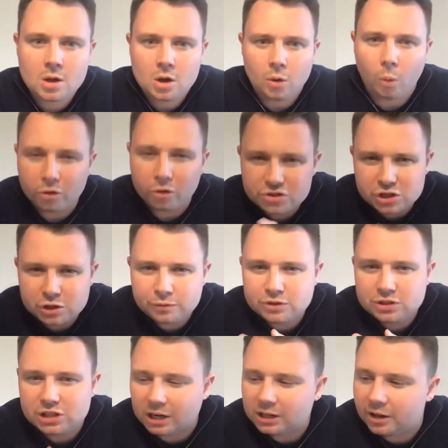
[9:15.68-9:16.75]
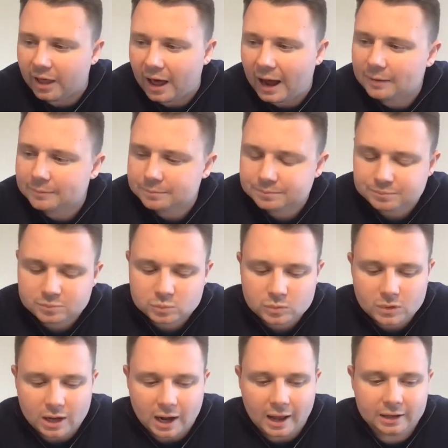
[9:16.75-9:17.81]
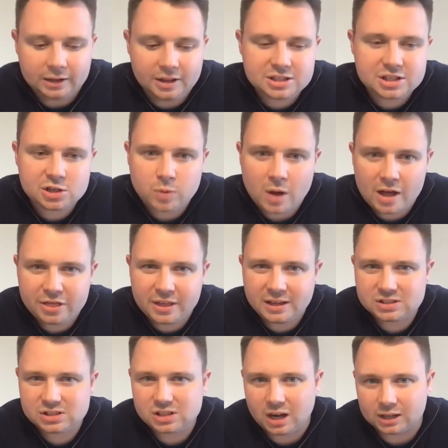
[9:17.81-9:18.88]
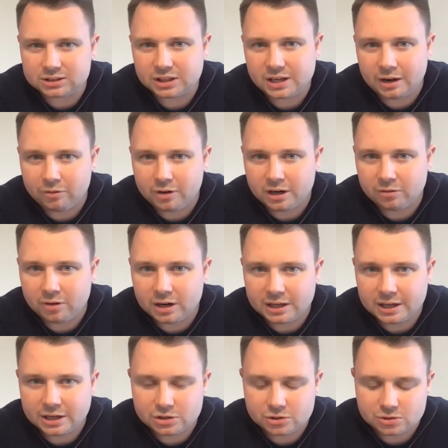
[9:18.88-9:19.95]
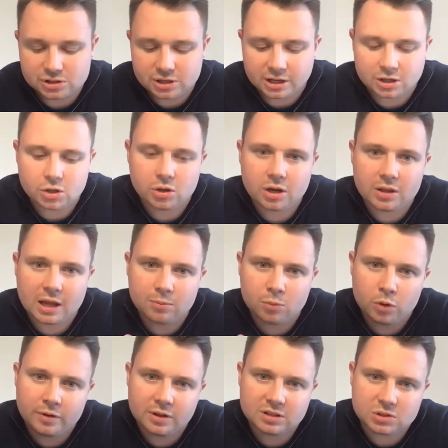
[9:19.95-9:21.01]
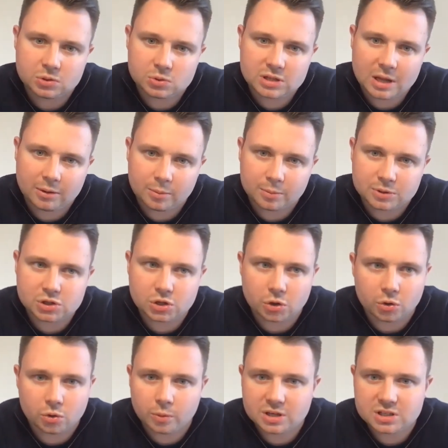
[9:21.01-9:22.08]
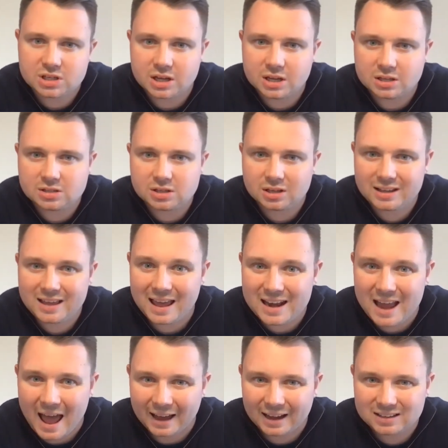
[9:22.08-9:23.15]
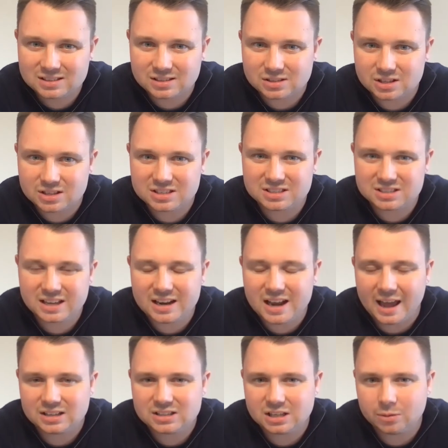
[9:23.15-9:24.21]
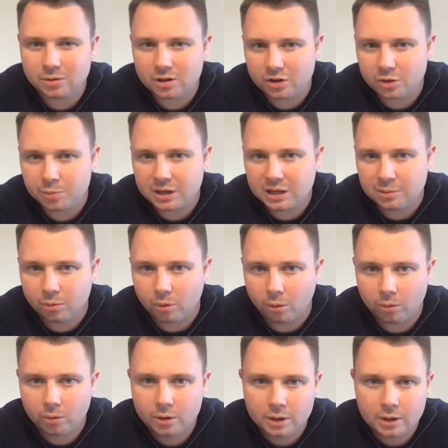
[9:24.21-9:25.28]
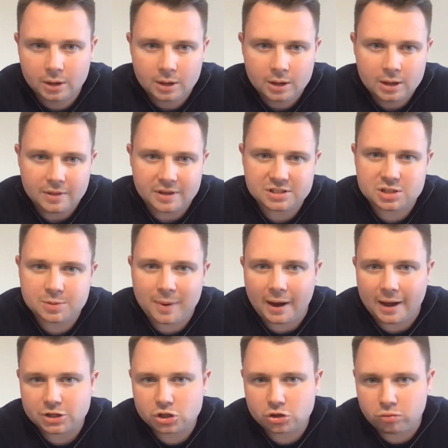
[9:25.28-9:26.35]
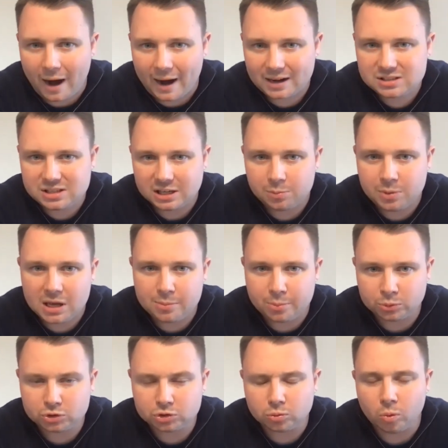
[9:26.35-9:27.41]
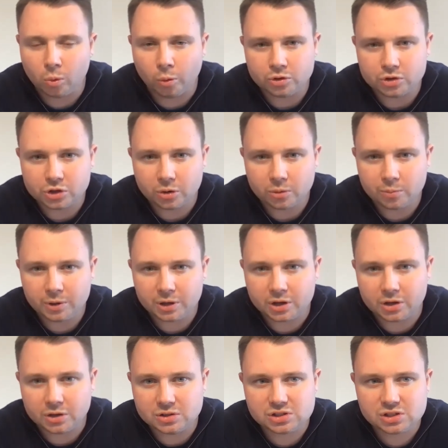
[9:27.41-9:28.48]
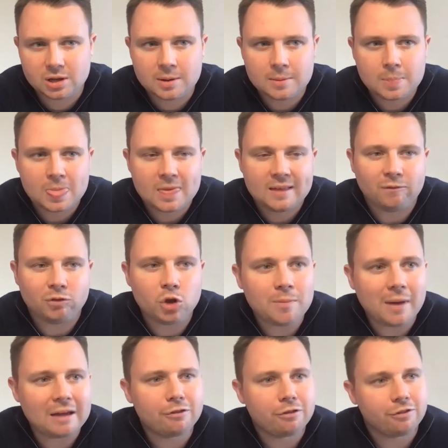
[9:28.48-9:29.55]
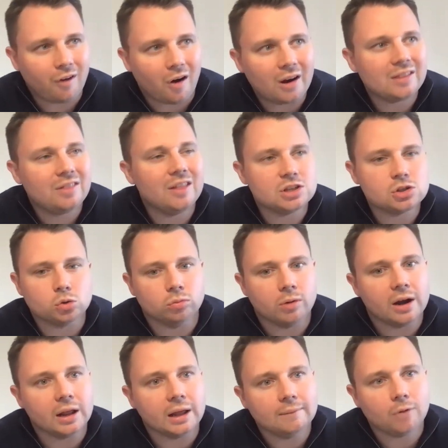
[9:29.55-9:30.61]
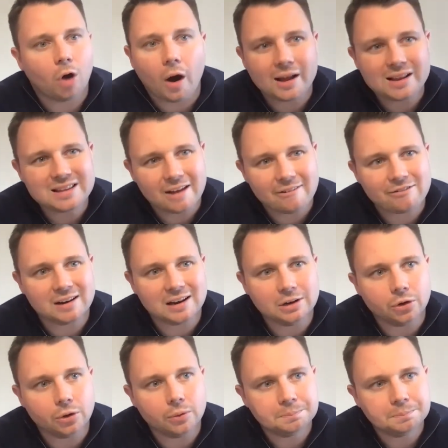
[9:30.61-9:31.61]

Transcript: Once you've done that, and this is where things start to get really, really interesting, you can then move into step number 2, which is connect. So this is connecting with other people. This is about attracting people towards you, because you may find this already. I definitely do.